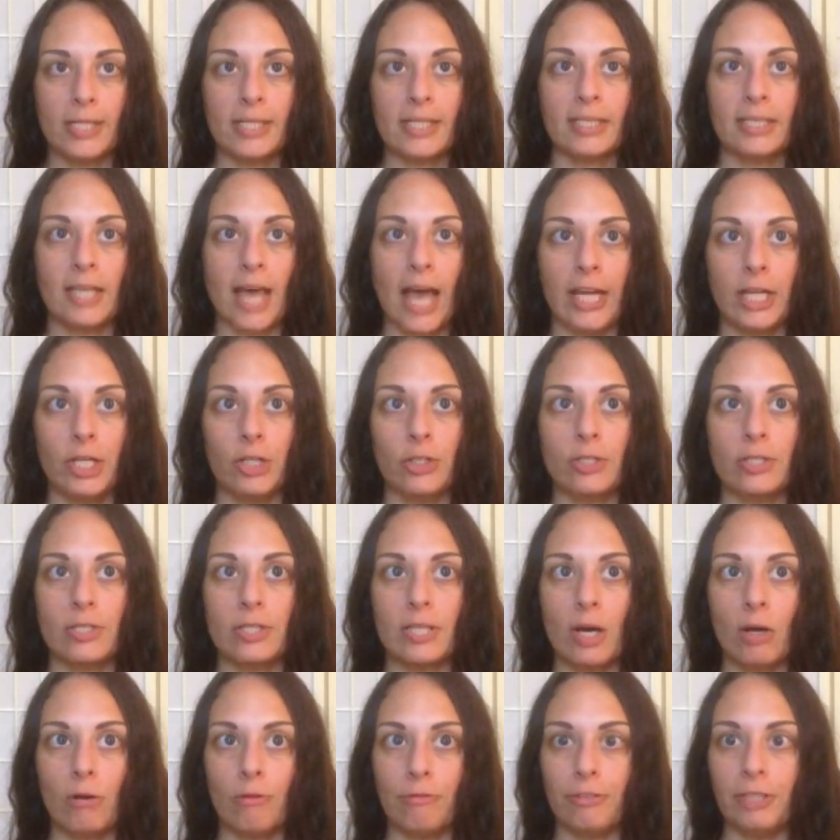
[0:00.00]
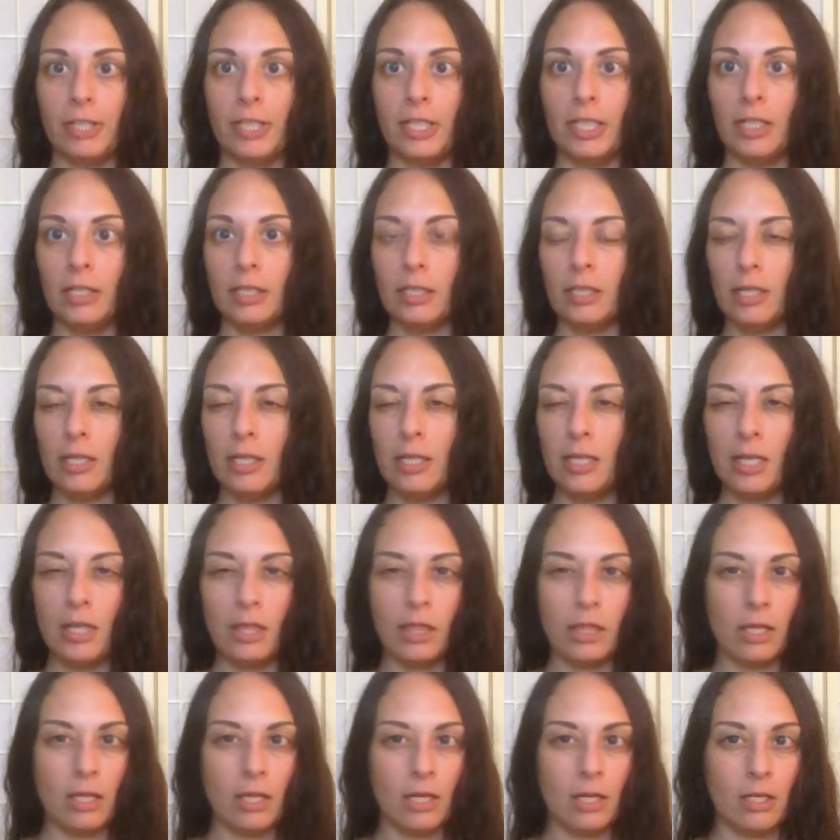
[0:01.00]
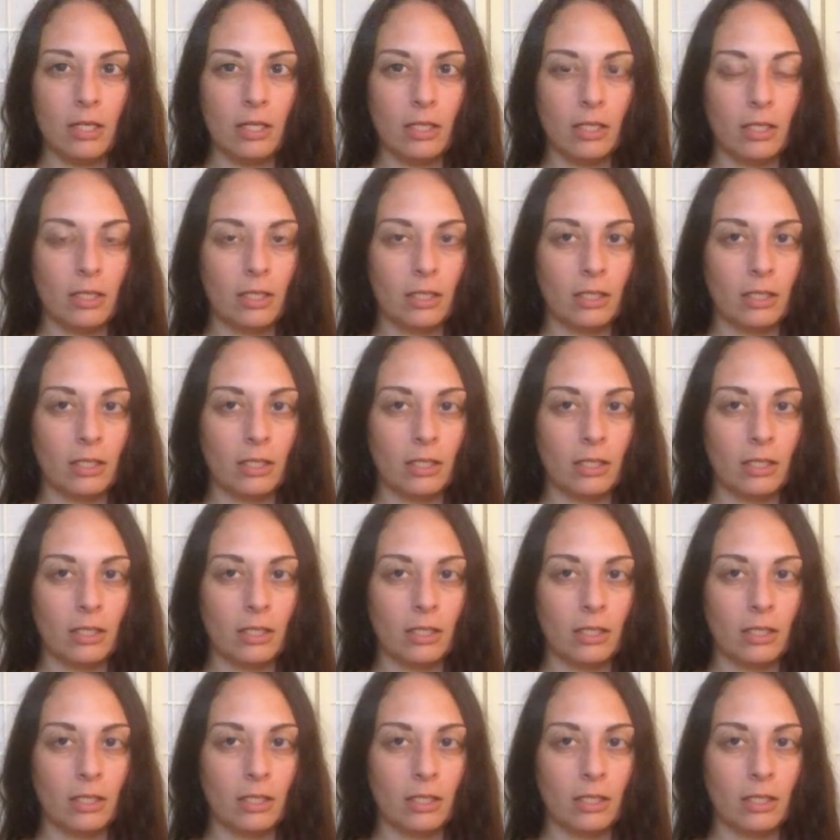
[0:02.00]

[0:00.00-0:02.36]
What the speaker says: to let yourself hear anything.